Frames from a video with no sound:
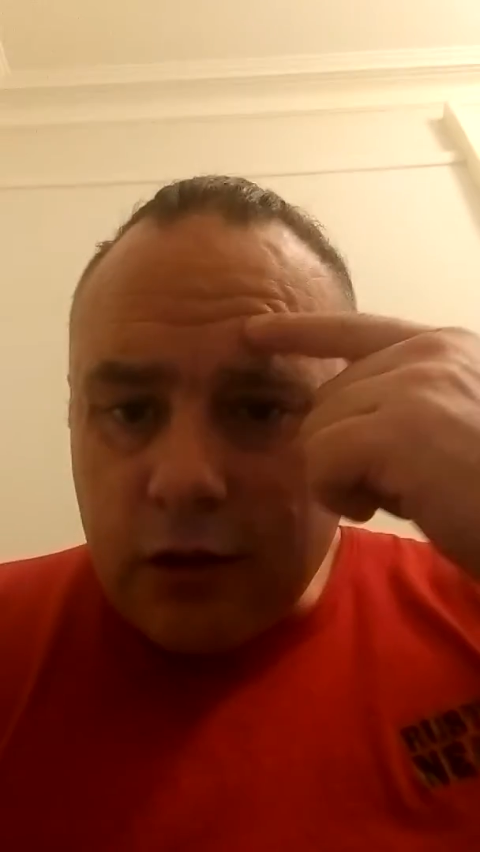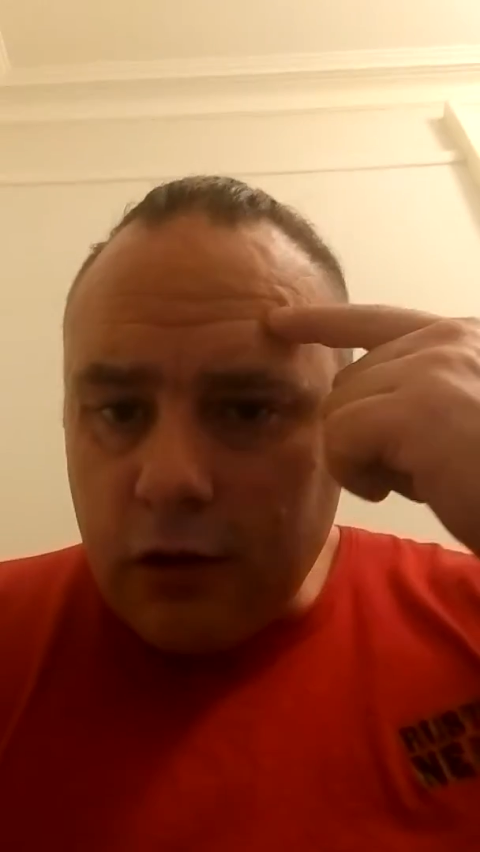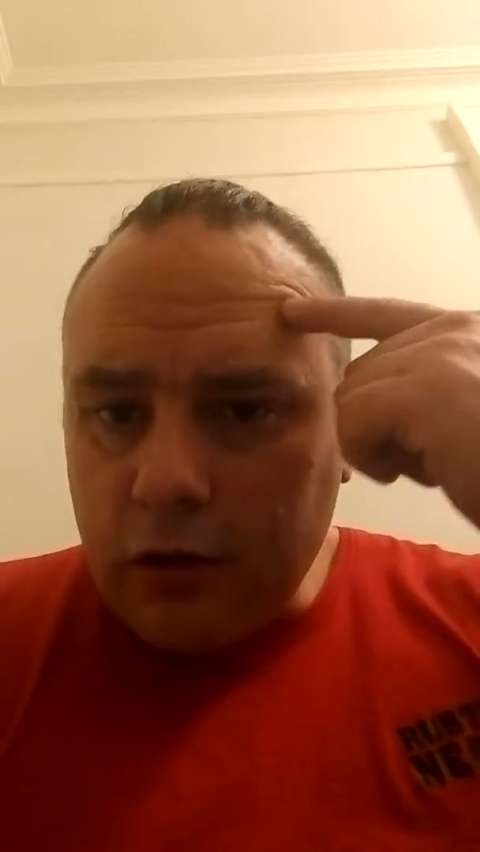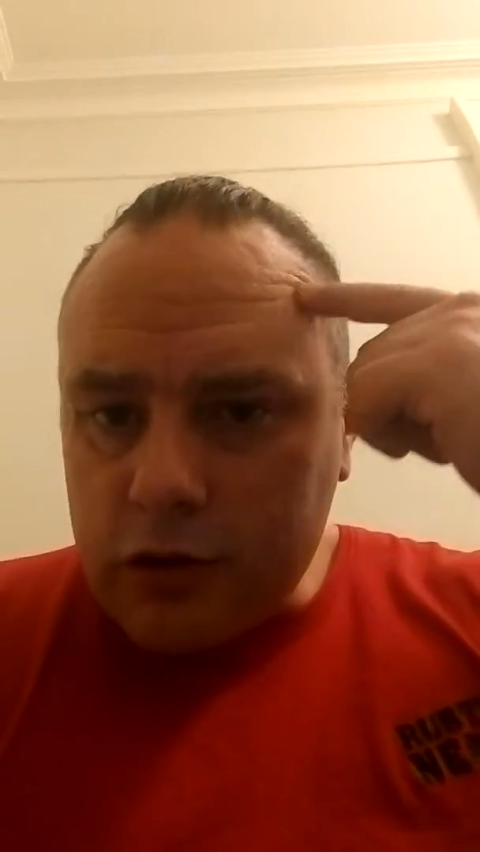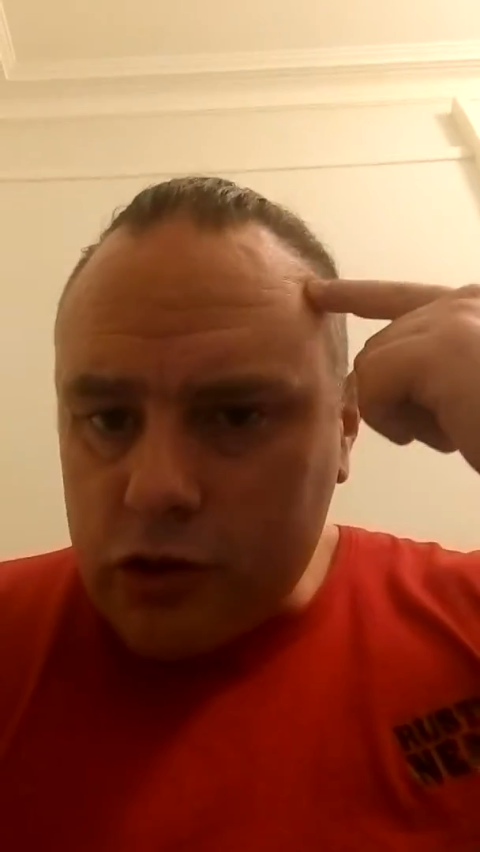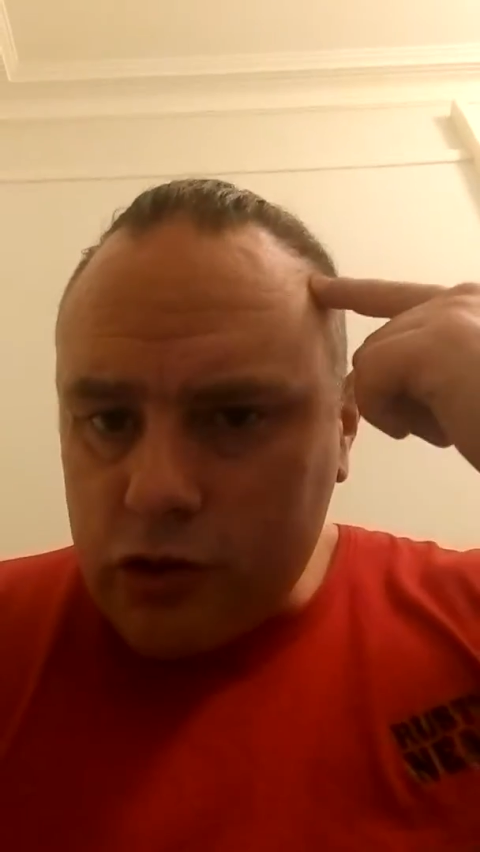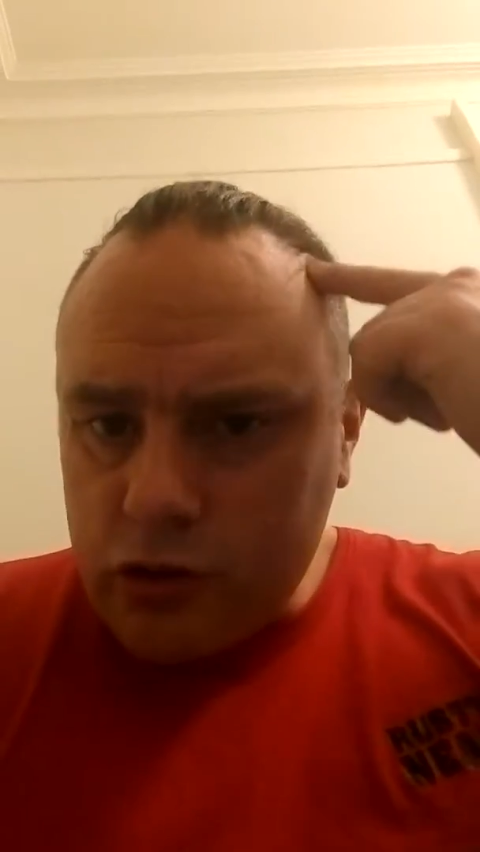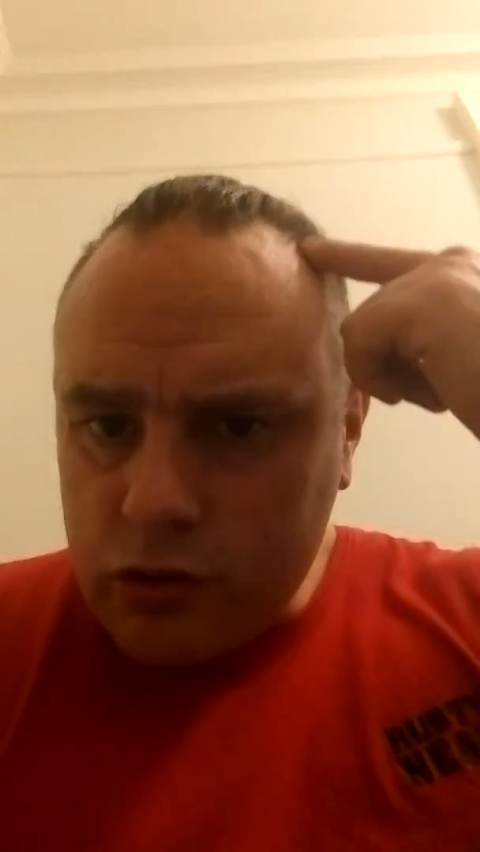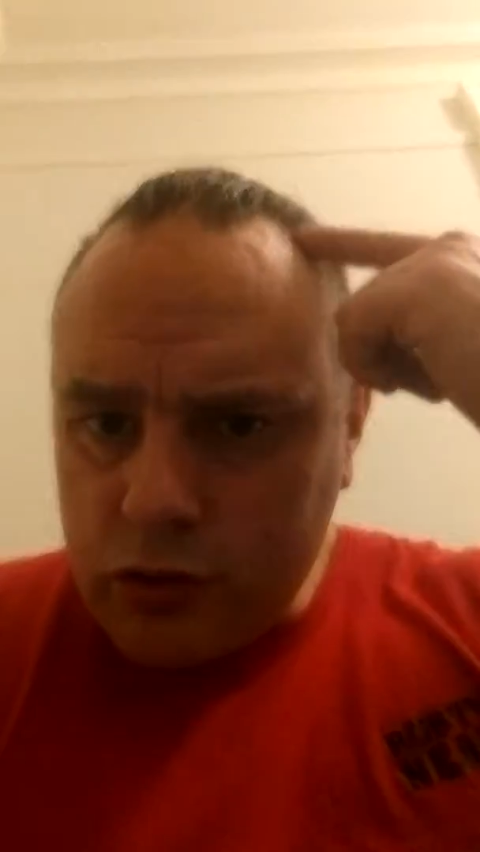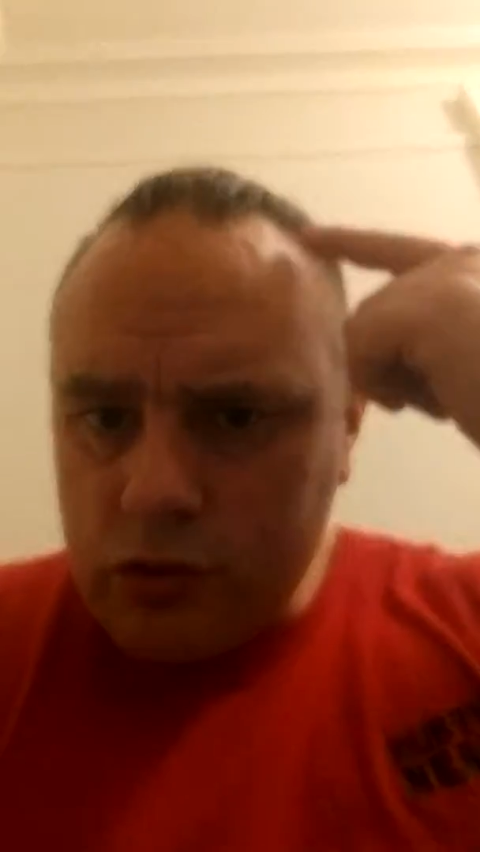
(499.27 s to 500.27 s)
horns.
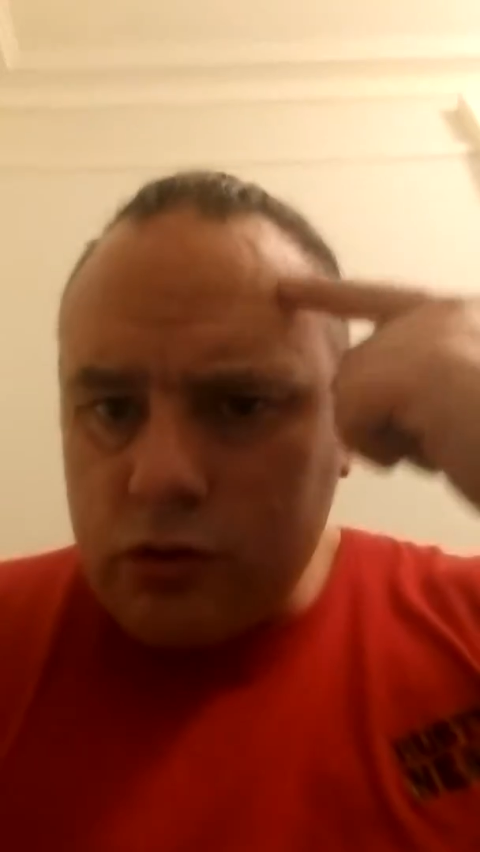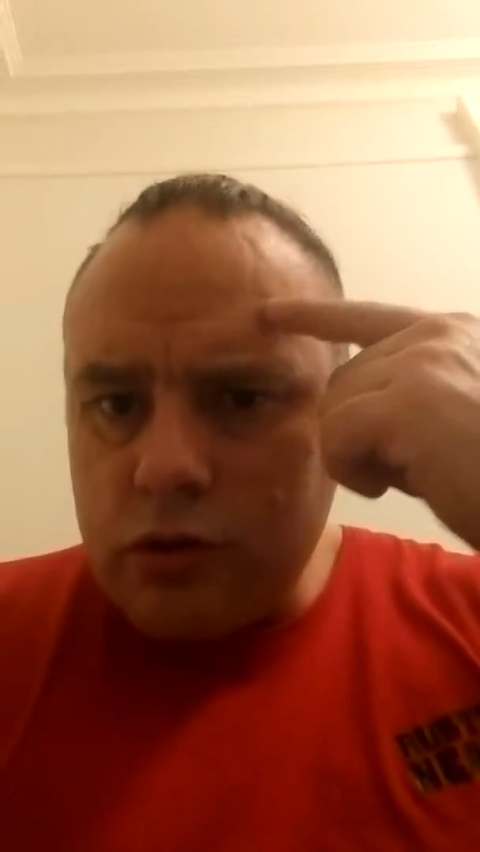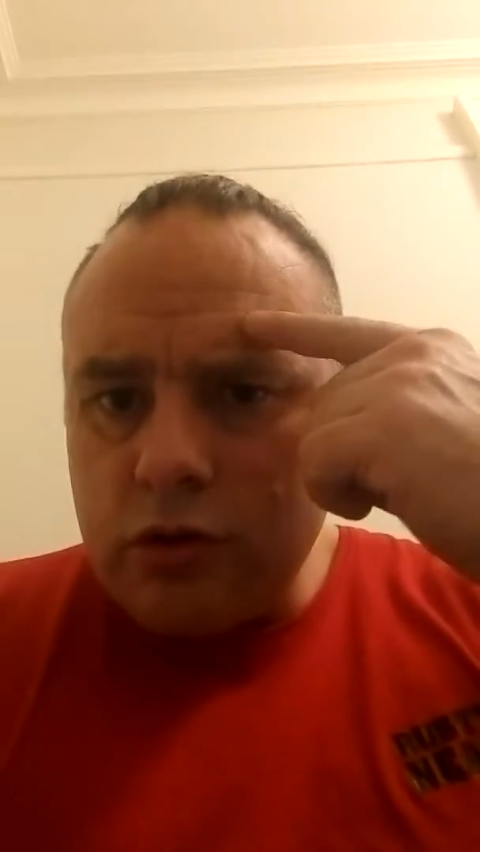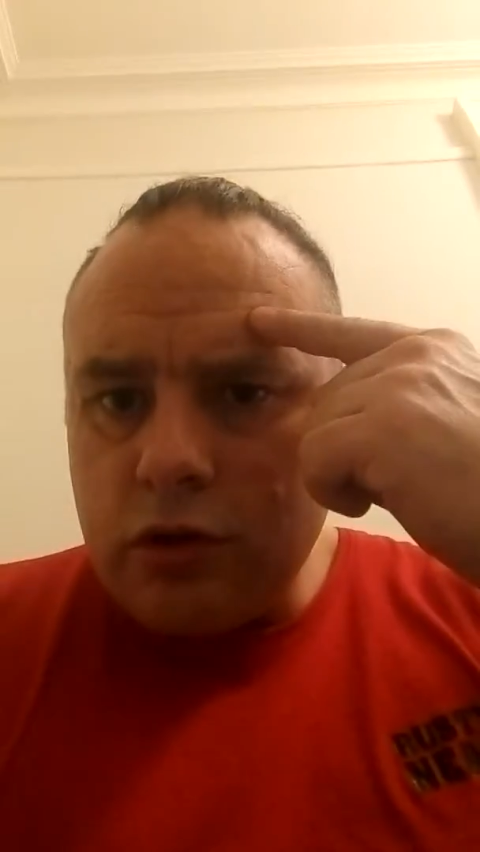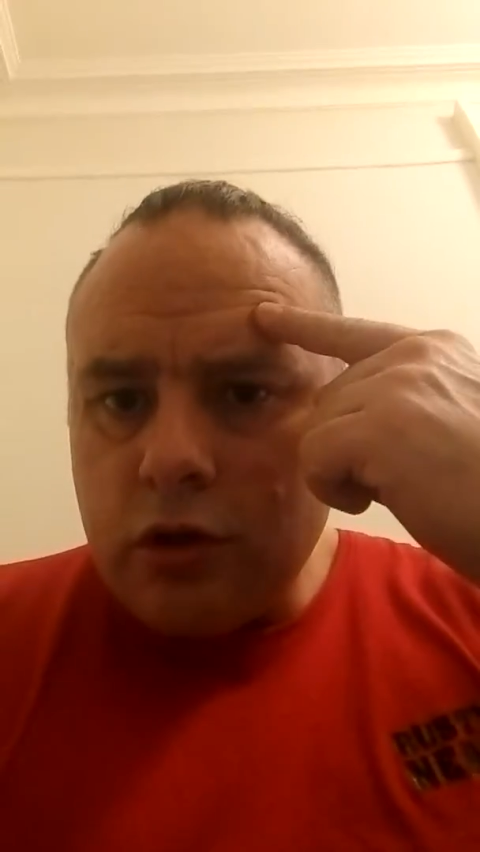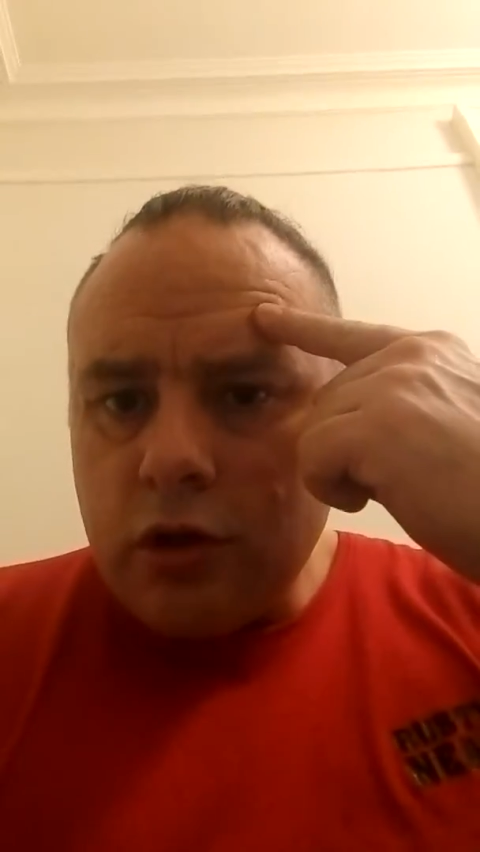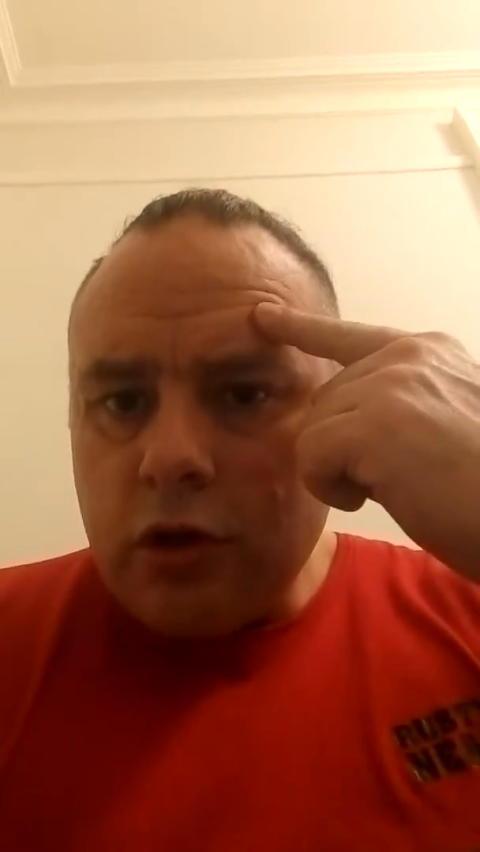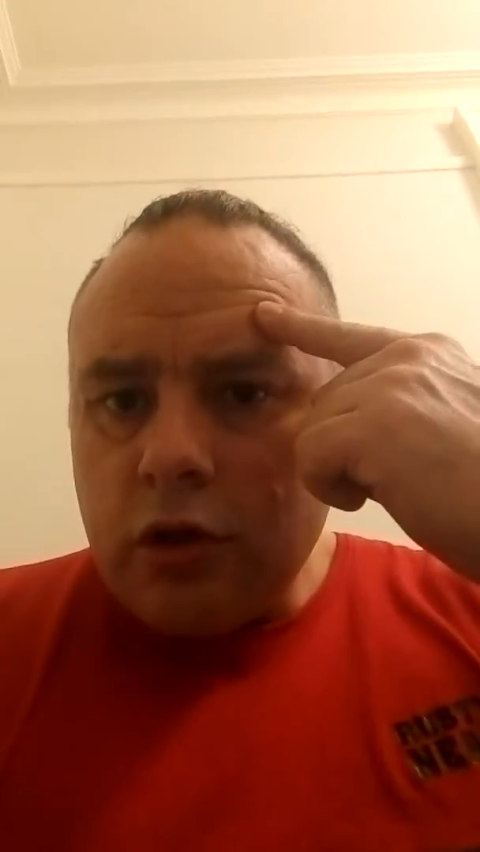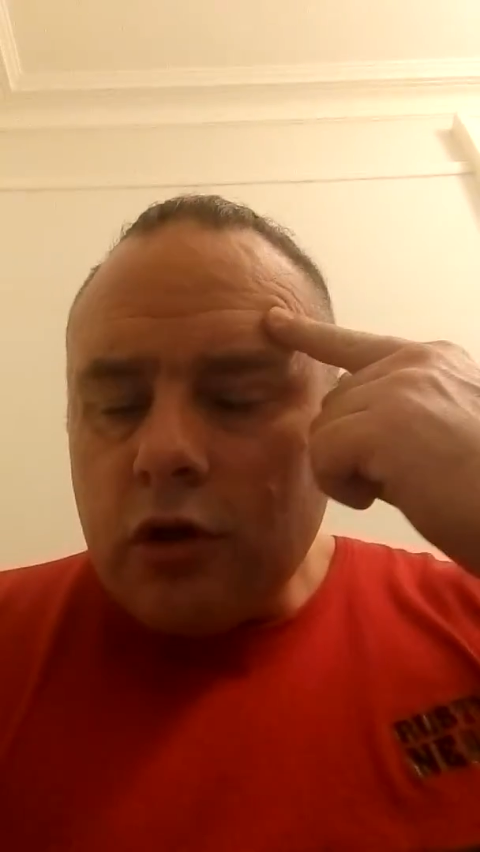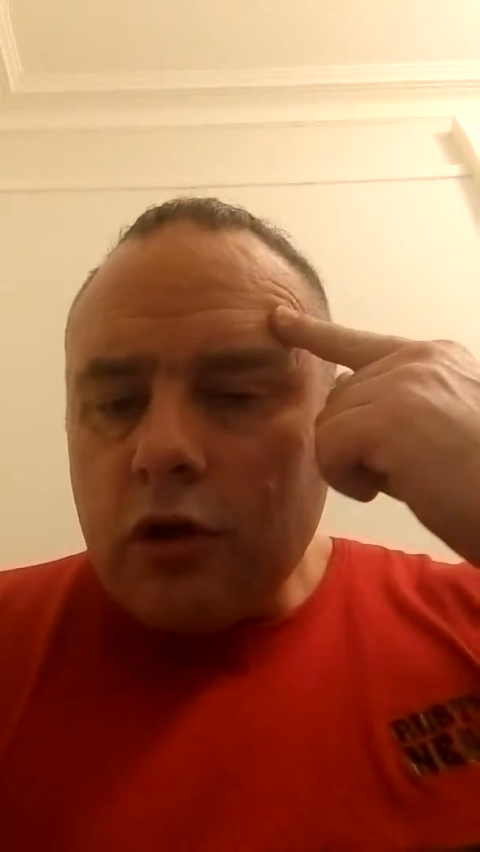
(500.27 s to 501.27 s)

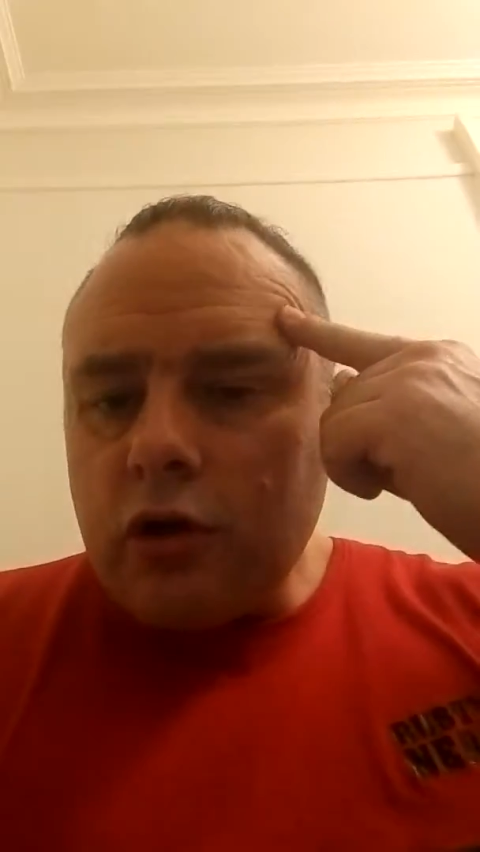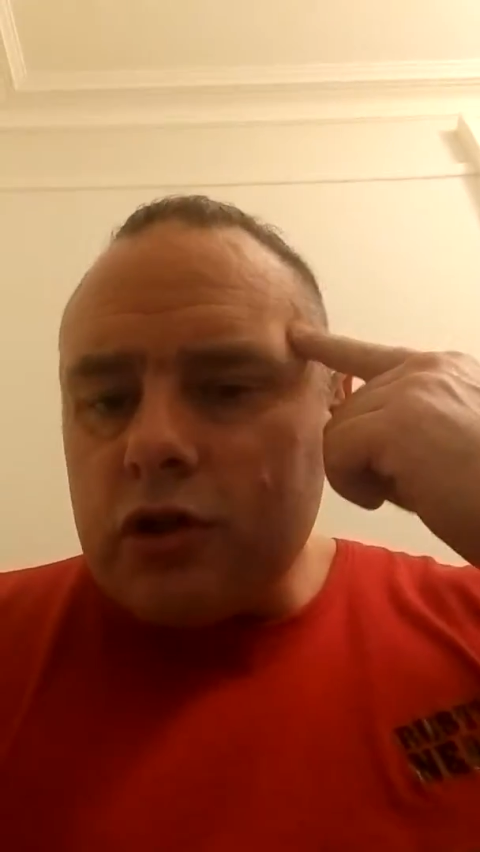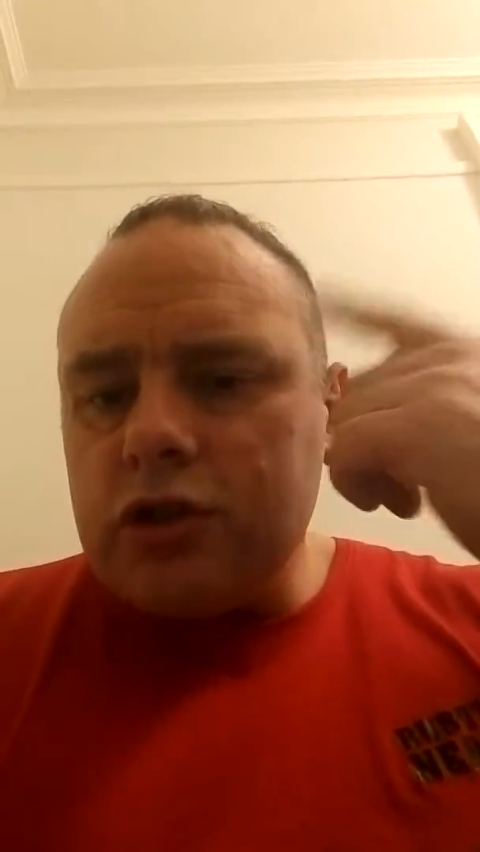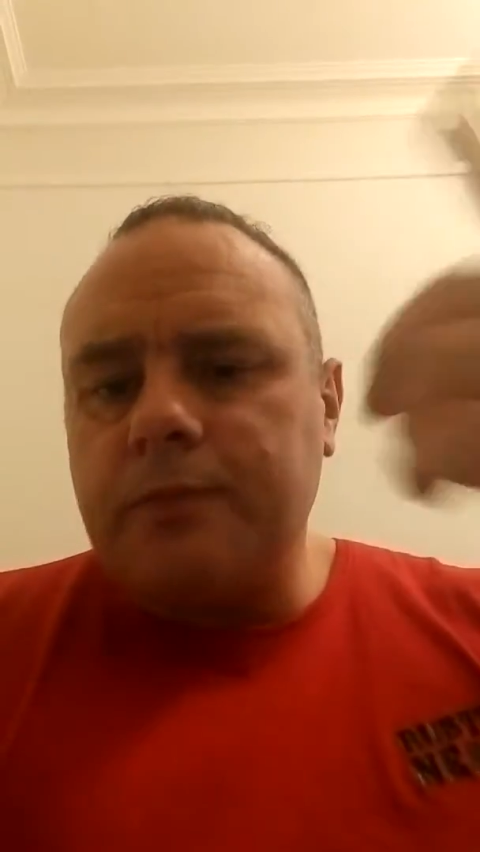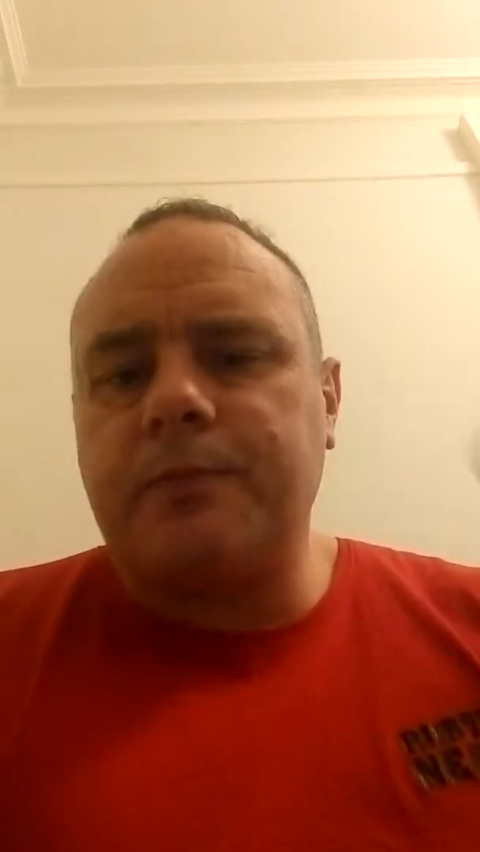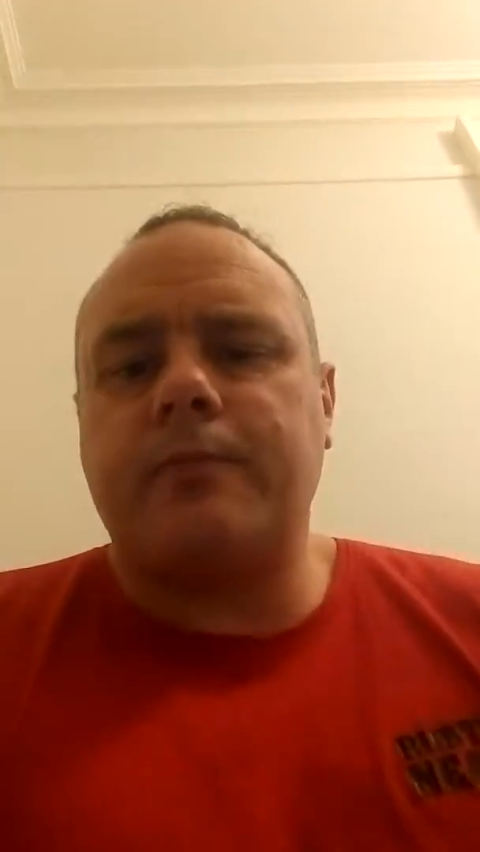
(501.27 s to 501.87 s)
Because